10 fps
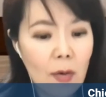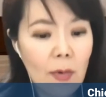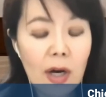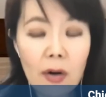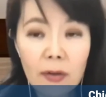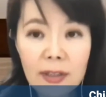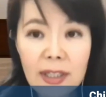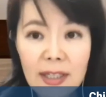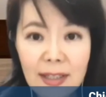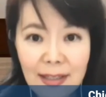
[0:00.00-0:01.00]
Where
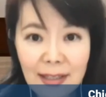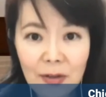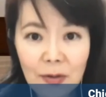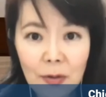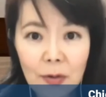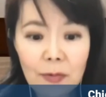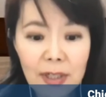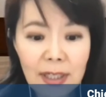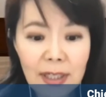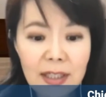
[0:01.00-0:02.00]
only a single,
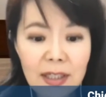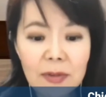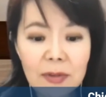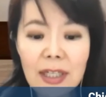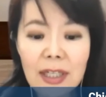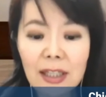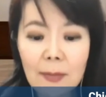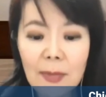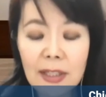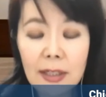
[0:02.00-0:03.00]
relatively
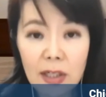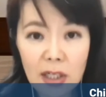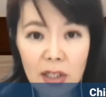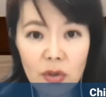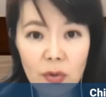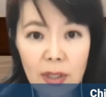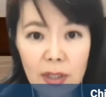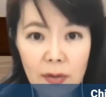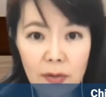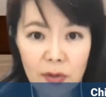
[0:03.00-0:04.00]
limited issue
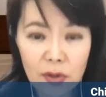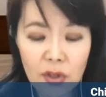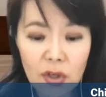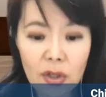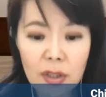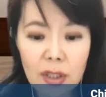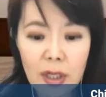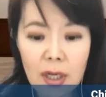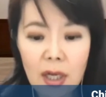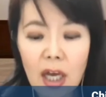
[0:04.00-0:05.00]
is concerned,
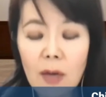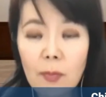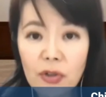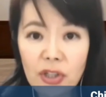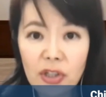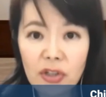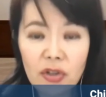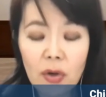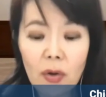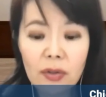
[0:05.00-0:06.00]
a
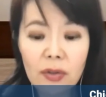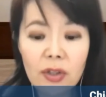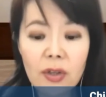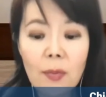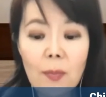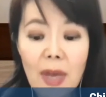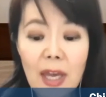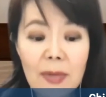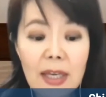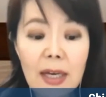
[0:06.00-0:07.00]
procedural order
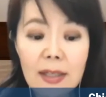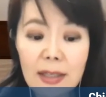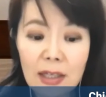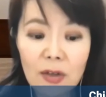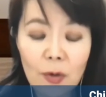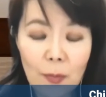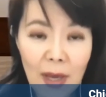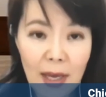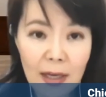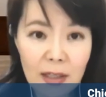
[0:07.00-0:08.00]
may be a single
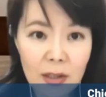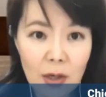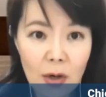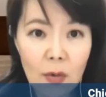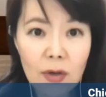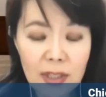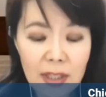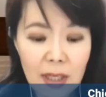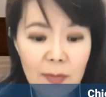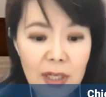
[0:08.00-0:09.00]
page, or
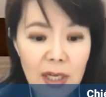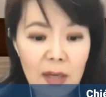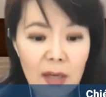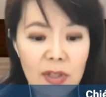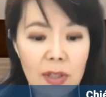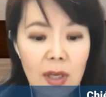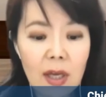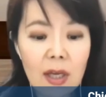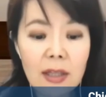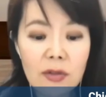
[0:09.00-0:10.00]
sometimes
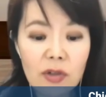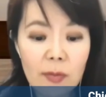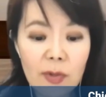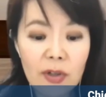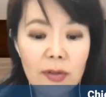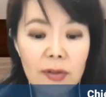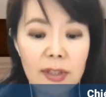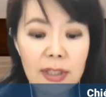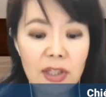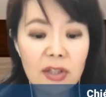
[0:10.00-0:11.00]
the tribunal's
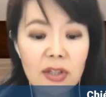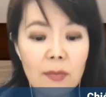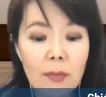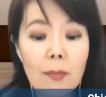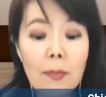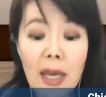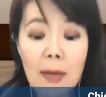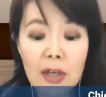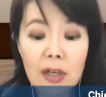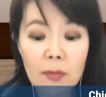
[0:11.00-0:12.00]
decision may
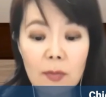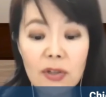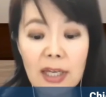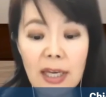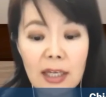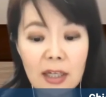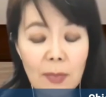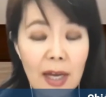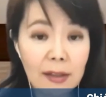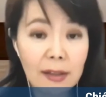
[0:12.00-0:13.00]
be communicated
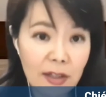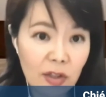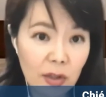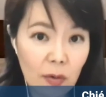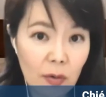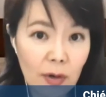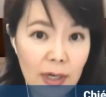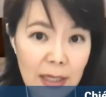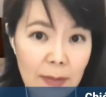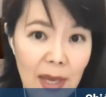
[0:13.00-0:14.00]
by letter or
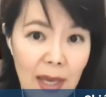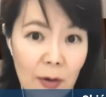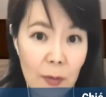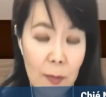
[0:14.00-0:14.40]
email.